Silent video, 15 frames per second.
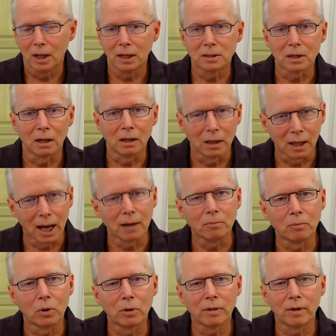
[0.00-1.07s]
It's a
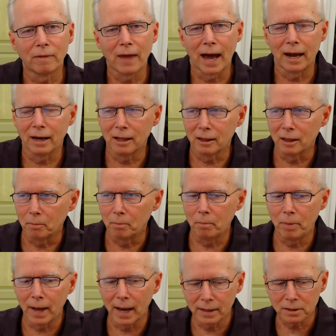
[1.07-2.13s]
lot more than that. And the
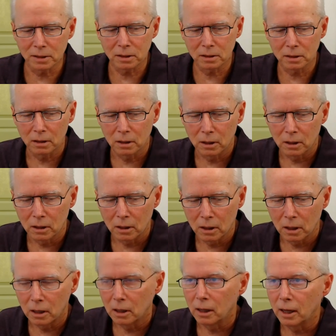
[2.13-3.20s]
best
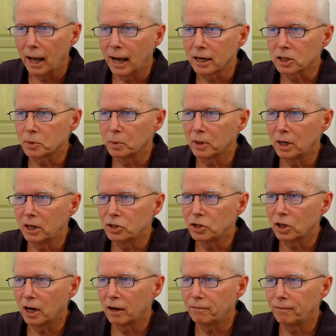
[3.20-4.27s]

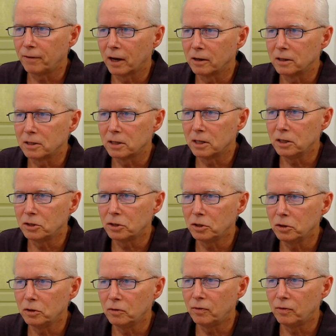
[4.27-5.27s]
explanation I found is these two